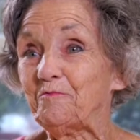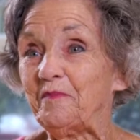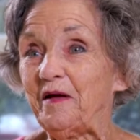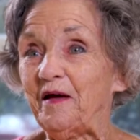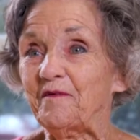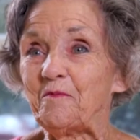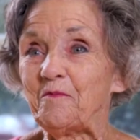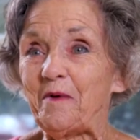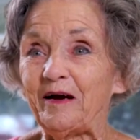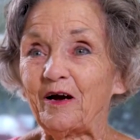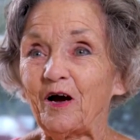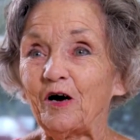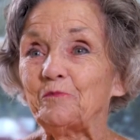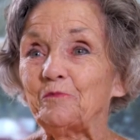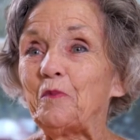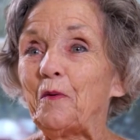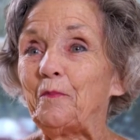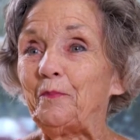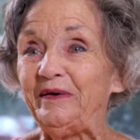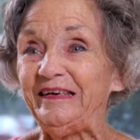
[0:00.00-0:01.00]
If I call
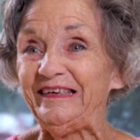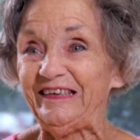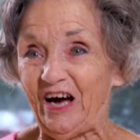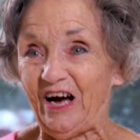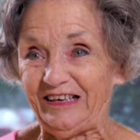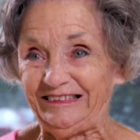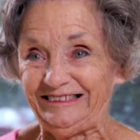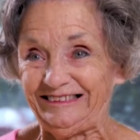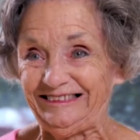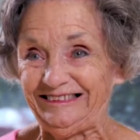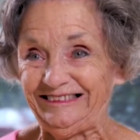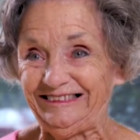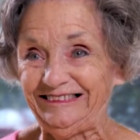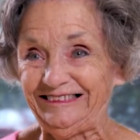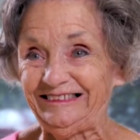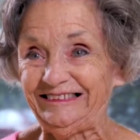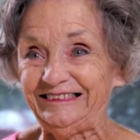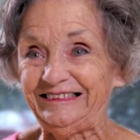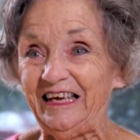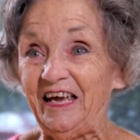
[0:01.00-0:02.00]
you Peanut,
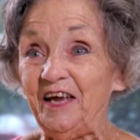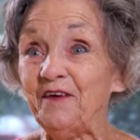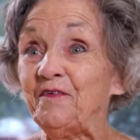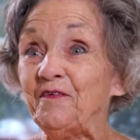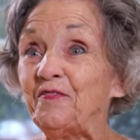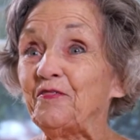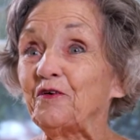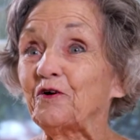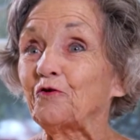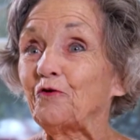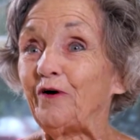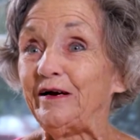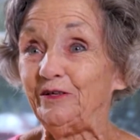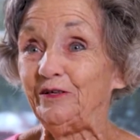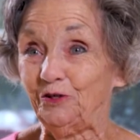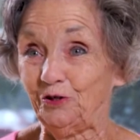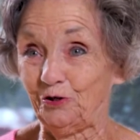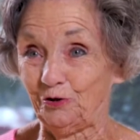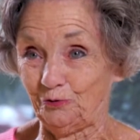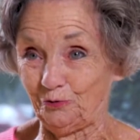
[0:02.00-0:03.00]
even the
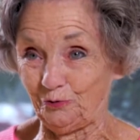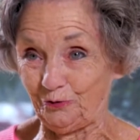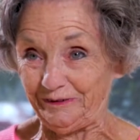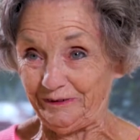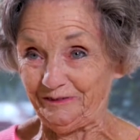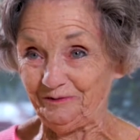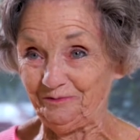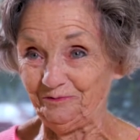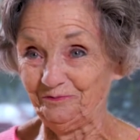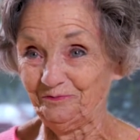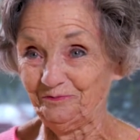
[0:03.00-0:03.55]
grandchildren.